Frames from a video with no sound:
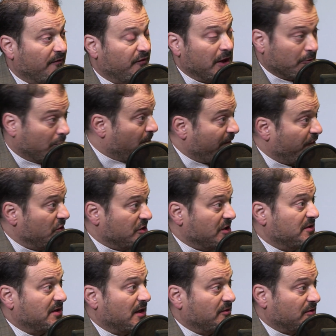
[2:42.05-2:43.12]
If they were
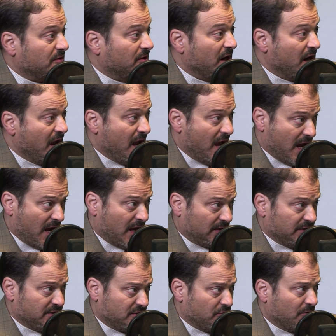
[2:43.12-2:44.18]
refugees under at
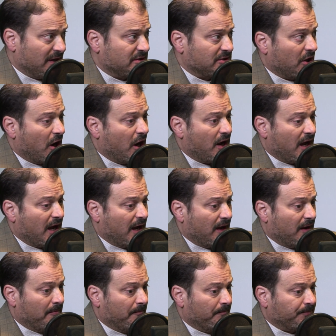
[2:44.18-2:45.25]
least U.S.
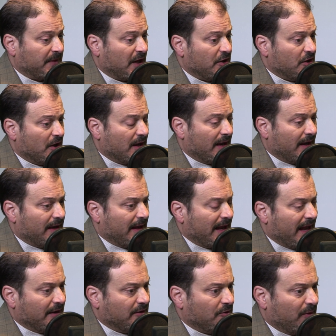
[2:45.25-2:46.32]
law,
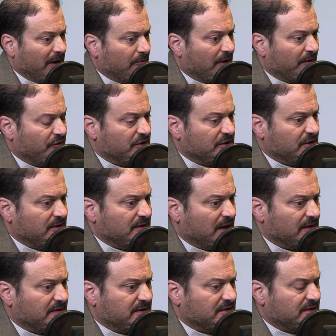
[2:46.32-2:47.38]
and the way refugee
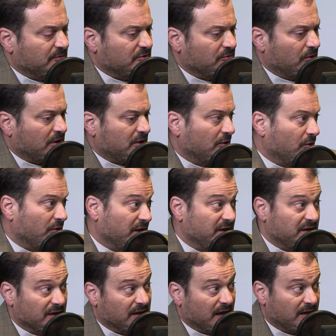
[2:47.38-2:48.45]
systems work according
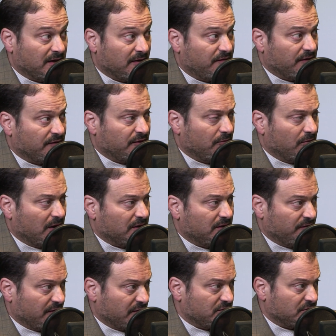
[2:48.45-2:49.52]
to the 1951
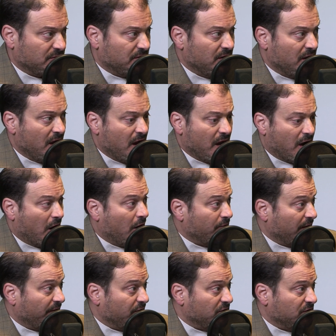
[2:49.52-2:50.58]
Convention on
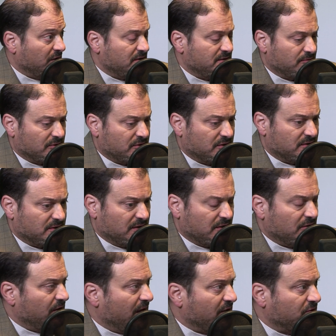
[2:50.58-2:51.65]
Refugees, which is an
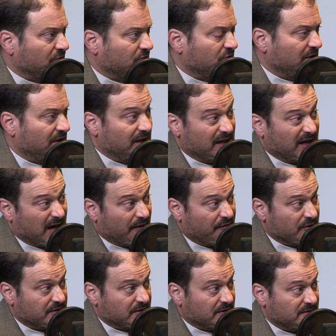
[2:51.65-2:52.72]
international treaty that
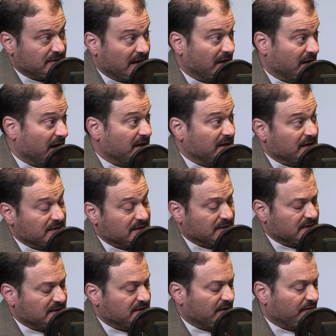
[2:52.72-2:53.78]
governs this, and a
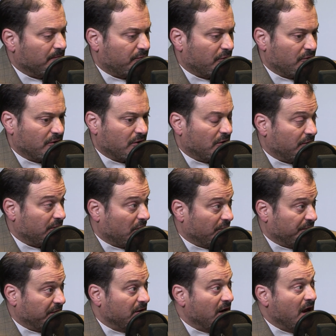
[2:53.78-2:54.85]
1967 protocol
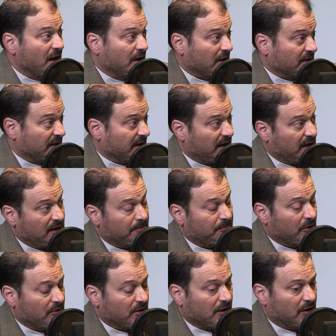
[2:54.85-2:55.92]
called the Cartagena
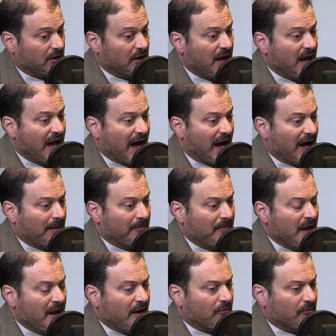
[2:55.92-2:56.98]
Protocol,
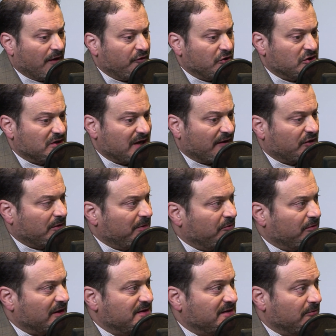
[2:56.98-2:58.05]
refugees have to be
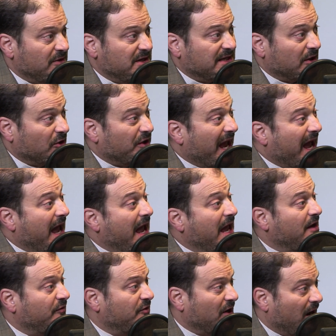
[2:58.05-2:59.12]
resettled
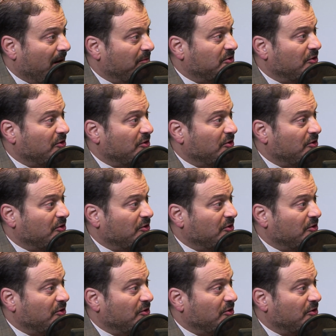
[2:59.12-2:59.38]
ahead of time.